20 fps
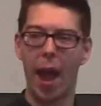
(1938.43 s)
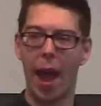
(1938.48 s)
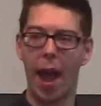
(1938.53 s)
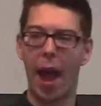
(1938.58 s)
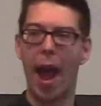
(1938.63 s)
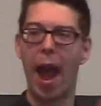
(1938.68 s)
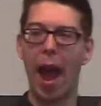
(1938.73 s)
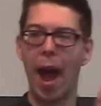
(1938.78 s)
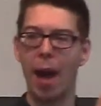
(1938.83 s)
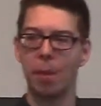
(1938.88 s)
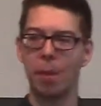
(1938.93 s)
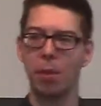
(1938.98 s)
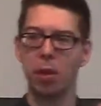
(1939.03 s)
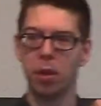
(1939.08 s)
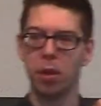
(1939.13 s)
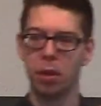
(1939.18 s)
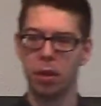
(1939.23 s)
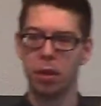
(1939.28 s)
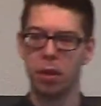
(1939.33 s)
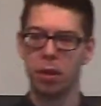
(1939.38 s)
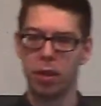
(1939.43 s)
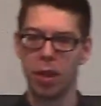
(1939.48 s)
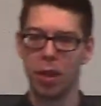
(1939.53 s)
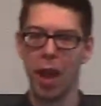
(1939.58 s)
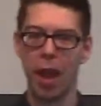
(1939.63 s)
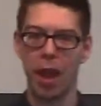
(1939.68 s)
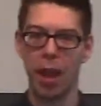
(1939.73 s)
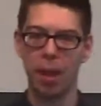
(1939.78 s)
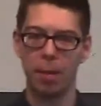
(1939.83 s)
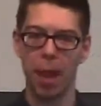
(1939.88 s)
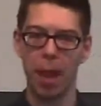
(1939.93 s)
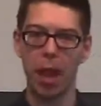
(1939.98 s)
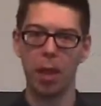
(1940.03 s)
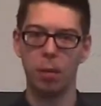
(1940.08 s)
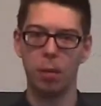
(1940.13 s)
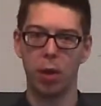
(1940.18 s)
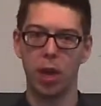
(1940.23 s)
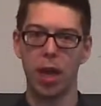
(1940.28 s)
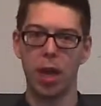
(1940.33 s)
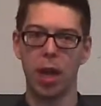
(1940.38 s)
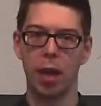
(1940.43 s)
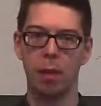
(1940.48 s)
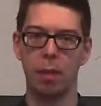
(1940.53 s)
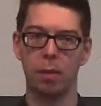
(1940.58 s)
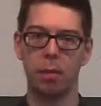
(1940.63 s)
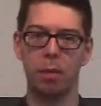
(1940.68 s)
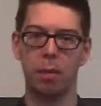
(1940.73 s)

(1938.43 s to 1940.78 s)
Ab name, Abraham